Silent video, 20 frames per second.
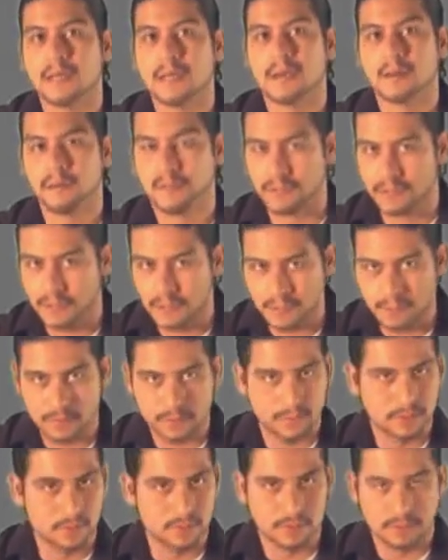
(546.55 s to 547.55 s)
I want you to
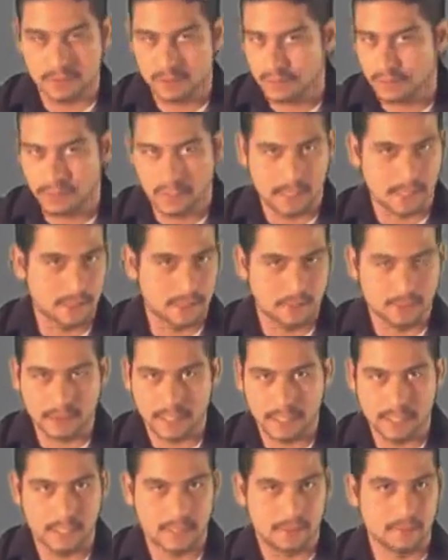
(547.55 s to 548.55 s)

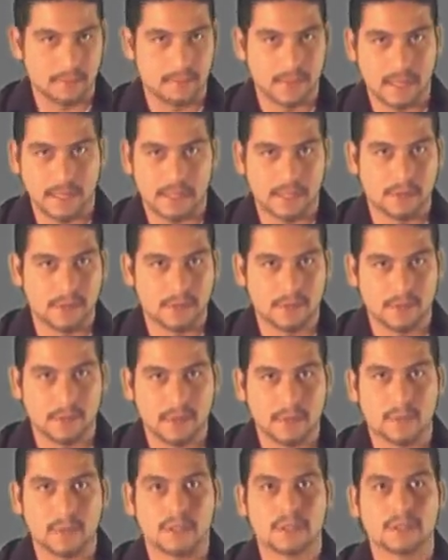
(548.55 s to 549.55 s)
tweak it and make it your own. I
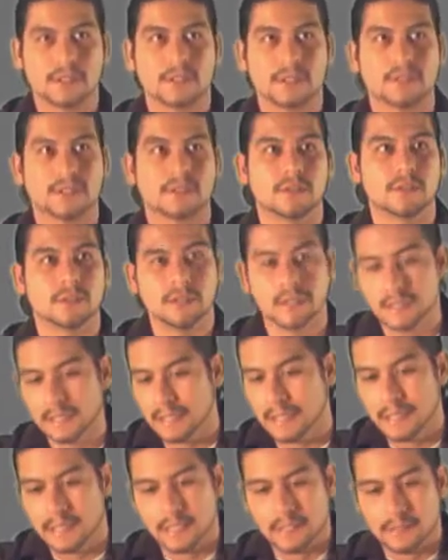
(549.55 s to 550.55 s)
want you to
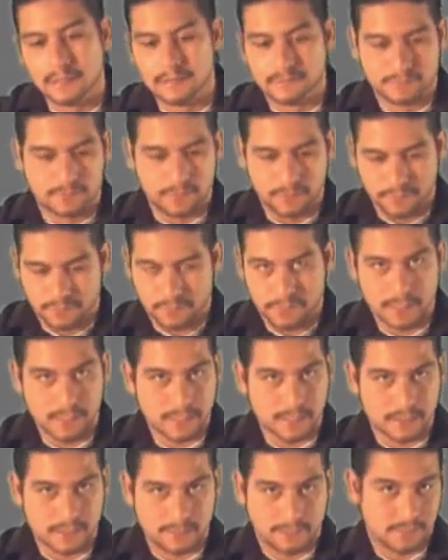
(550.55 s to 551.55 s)
feel free to
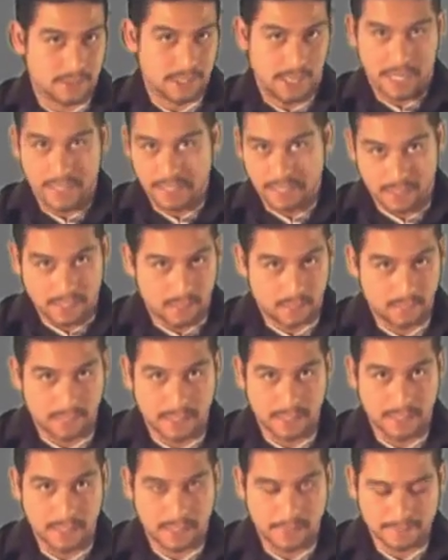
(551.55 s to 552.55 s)
change it
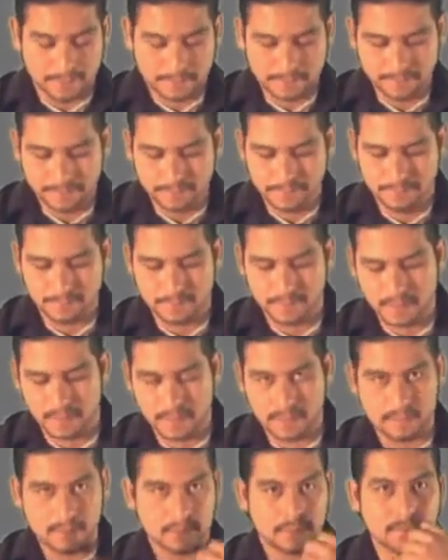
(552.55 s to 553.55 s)
completely.
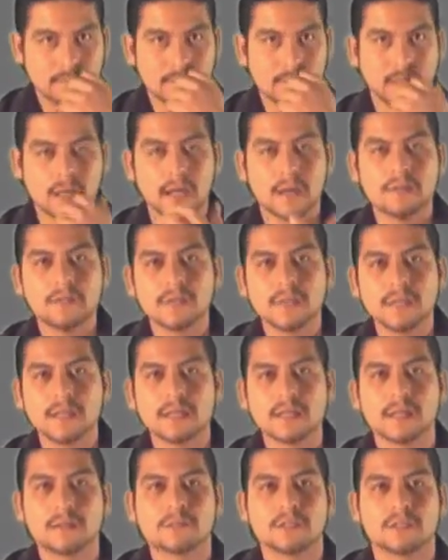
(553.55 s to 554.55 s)
Everything
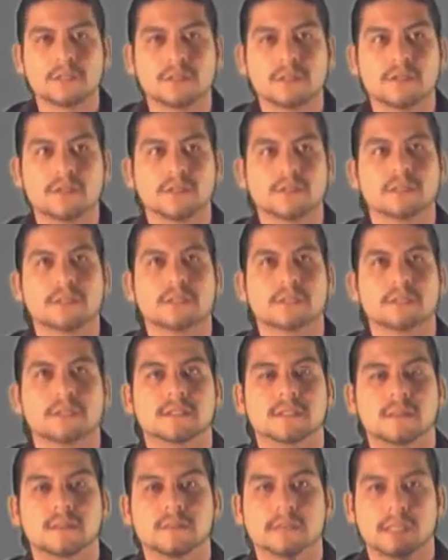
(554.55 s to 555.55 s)
that I'm showing you is
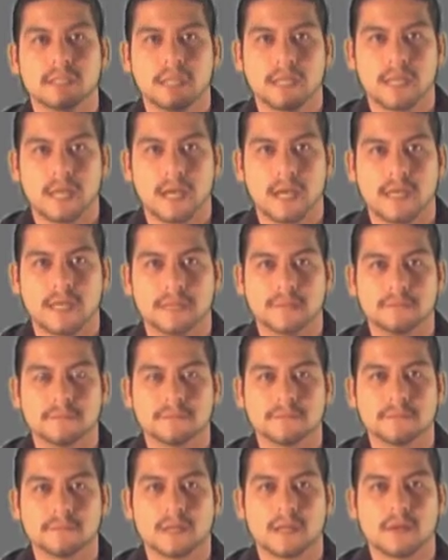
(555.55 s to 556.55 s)
simply a guide.
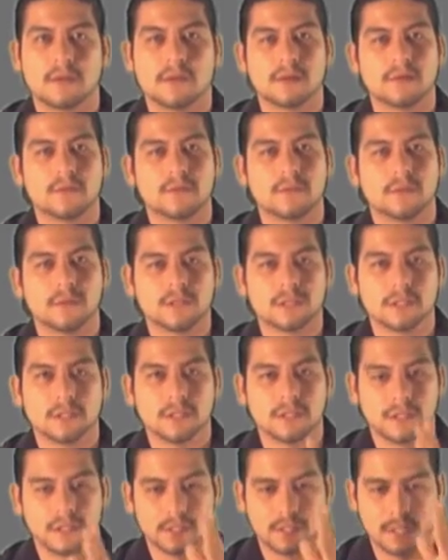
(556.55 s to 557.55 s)
I don't ever want you to
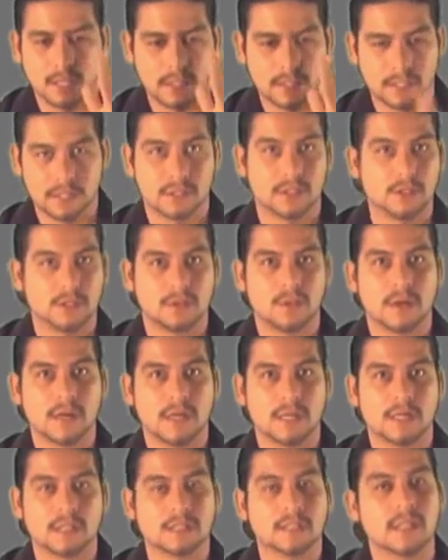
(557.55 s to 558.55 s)
just say, this is the way it
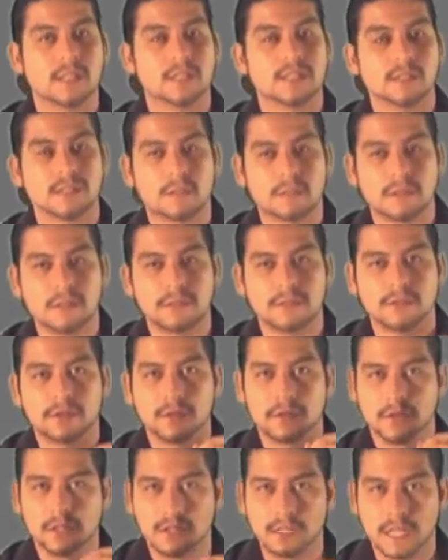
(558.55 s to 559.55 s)
is. It's something for you
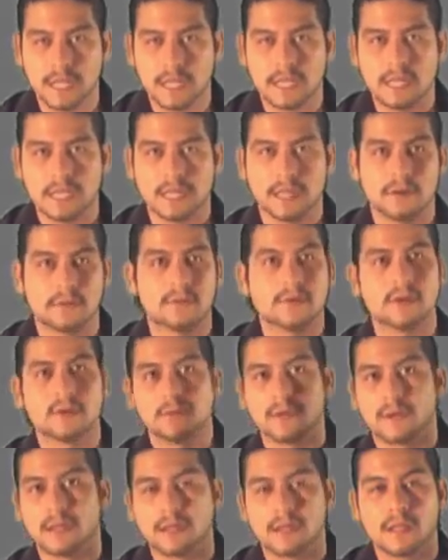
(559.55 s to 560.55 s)
to take and run
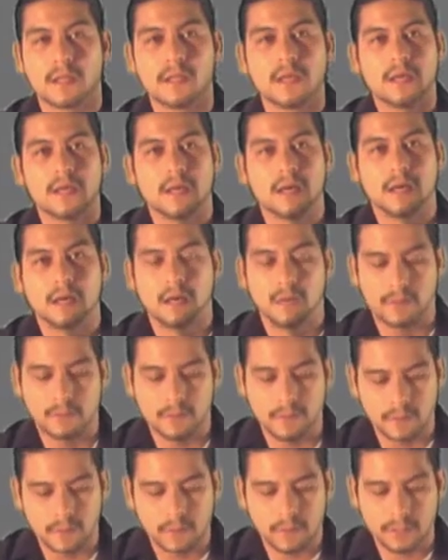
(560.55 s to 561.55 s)
with. I
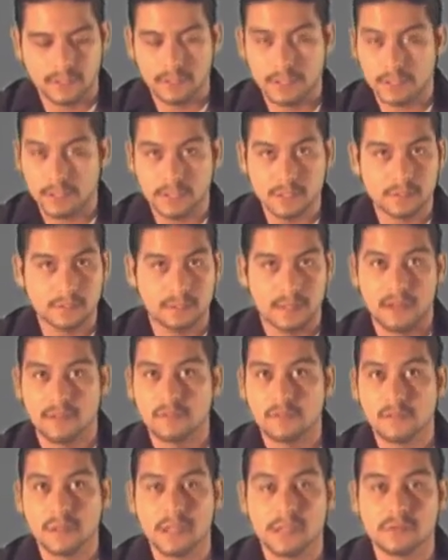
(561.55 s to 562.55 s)
want you to just have a
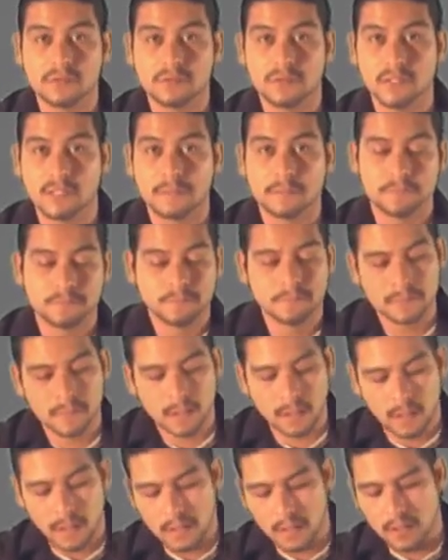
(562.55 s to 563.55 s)
blast with it.
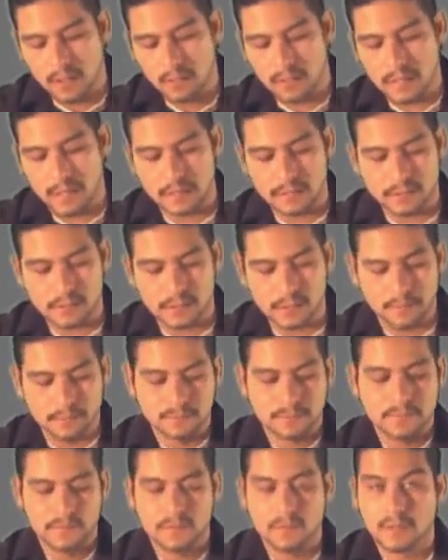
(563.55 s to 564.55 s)
Okay, so
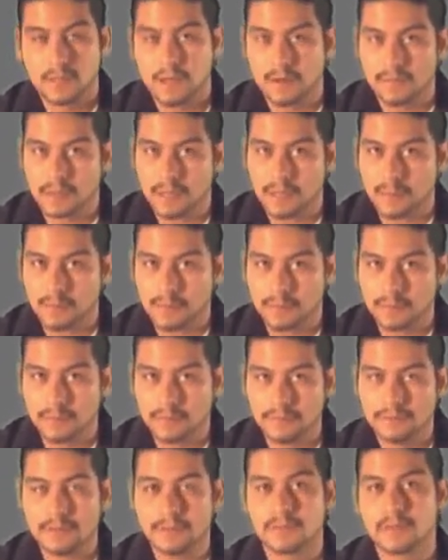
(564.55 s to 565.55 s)
we covered a couple
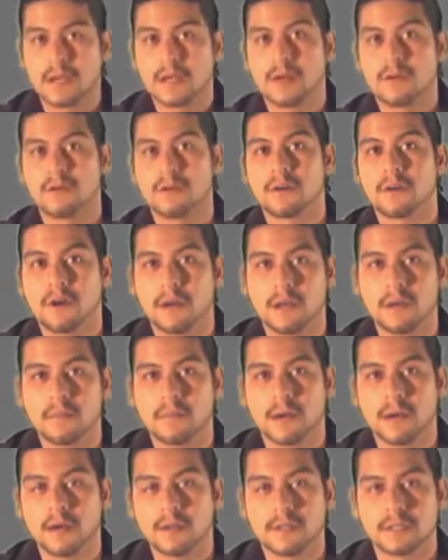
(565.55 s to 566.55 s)
riffs and we covered our A
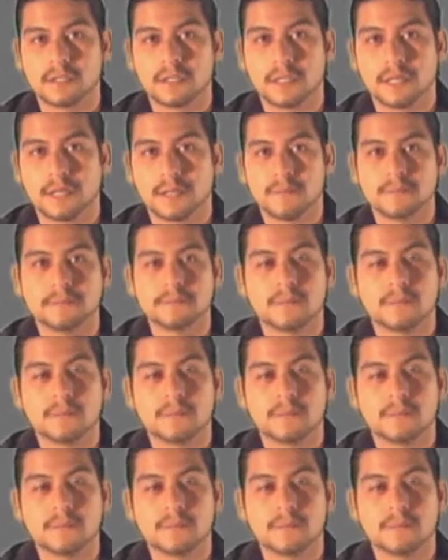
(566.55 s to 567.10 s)
minor scale.